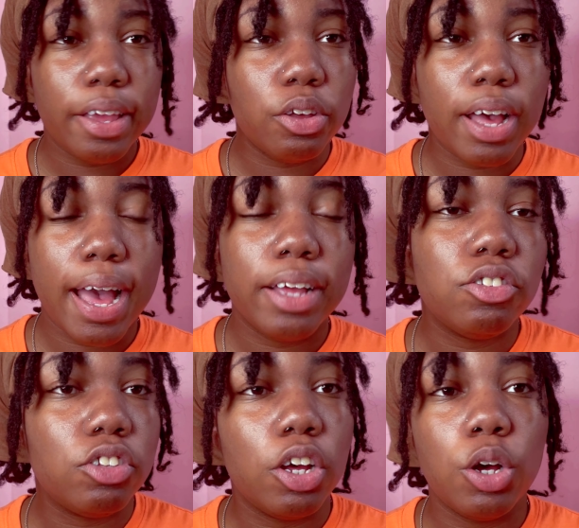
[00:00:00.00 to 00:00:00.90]

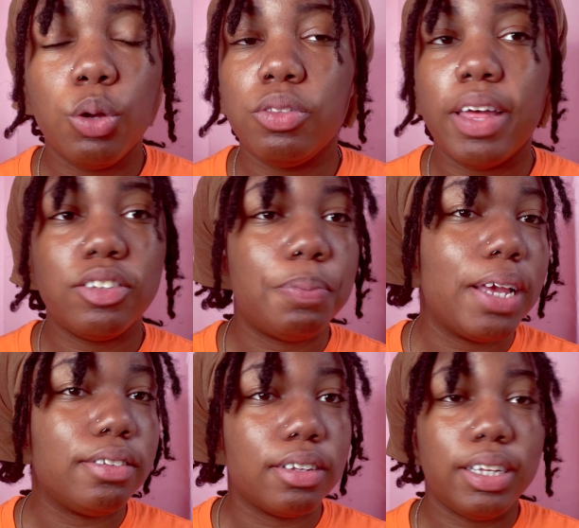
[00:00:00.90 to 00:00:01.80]
guys, so that's
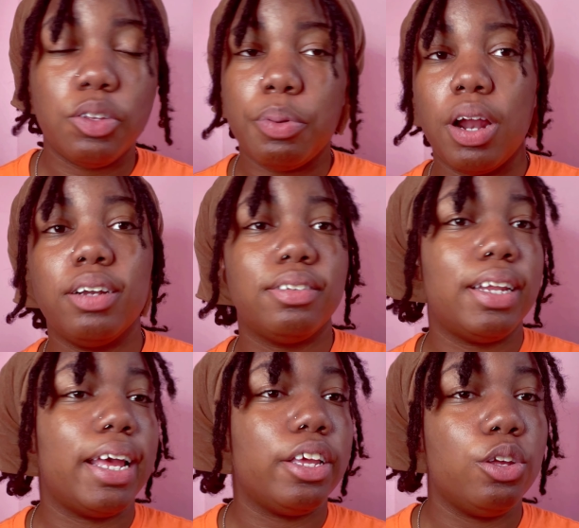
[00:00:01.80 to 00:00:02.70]
basically the products that
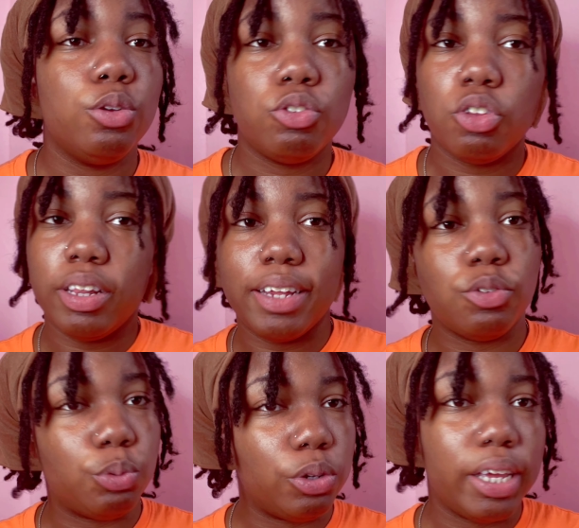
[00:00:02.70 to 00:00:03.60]
I use. So let's
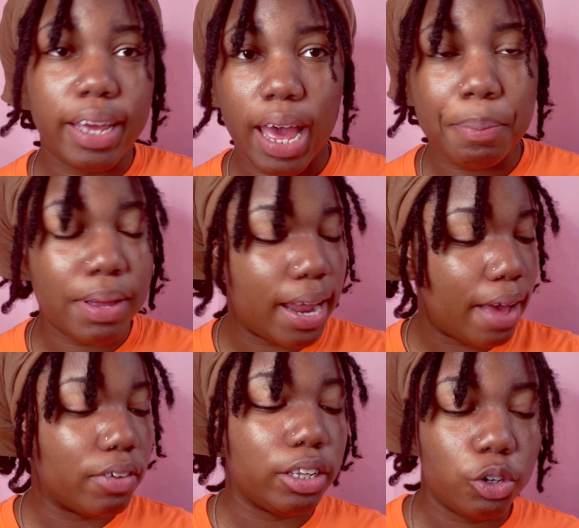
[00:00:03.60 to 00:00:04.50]
recap and
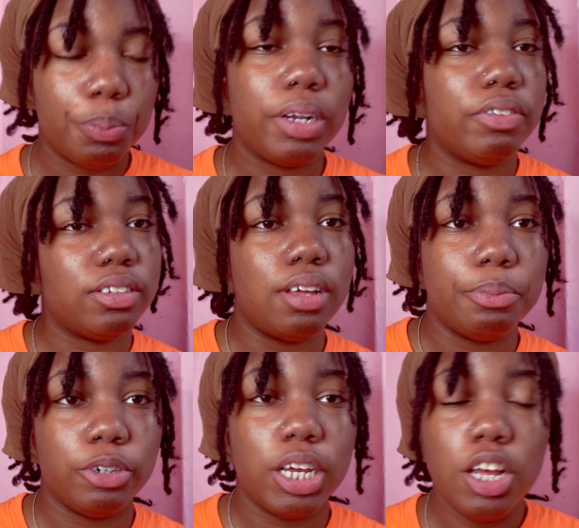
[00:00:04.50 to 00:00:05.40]
have a little bit of a
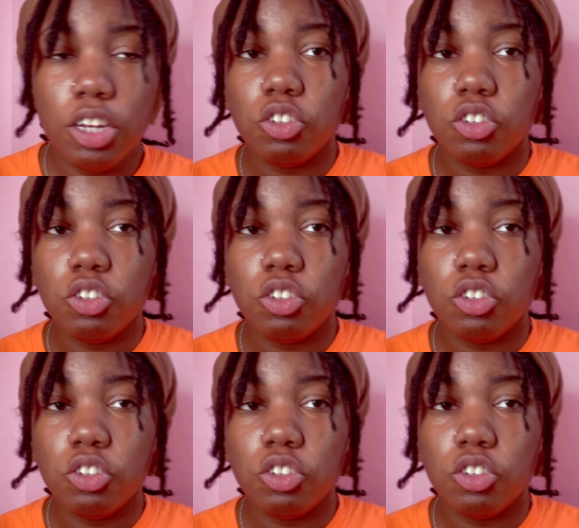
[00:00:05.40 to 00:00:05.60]
summary.